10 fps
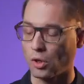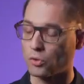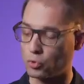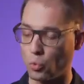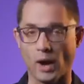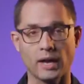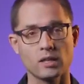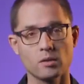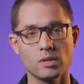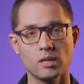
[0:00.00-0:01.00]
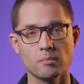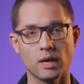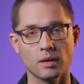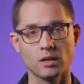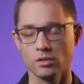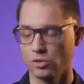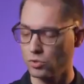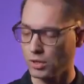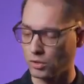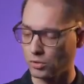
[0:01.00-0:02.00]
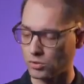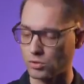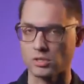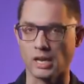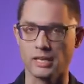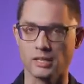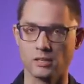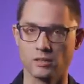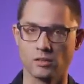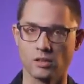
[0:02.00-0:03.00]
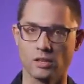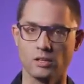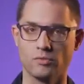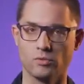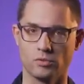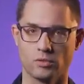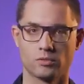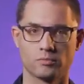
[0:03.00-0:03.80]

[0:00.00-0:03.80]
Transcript: To widen the beam angle, you can also slide in a diffuser.